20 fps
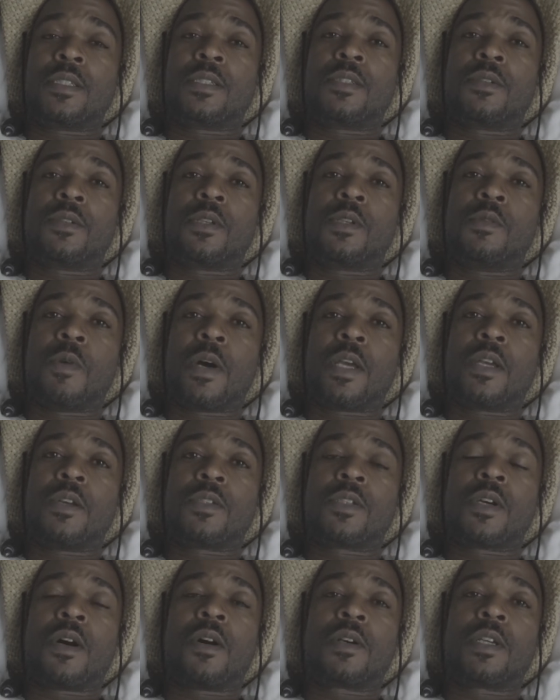to you while you're
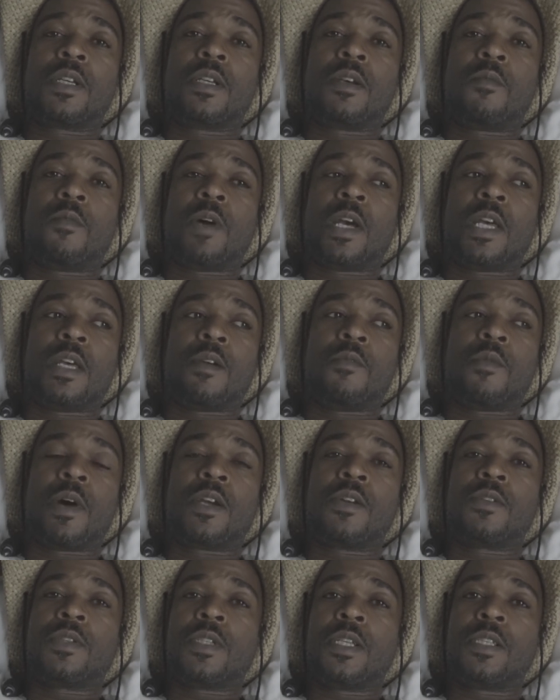talking and while
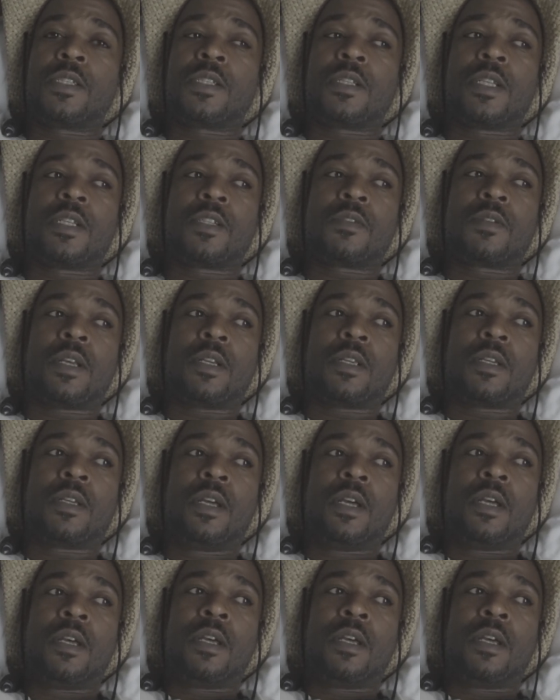you're teaching and trying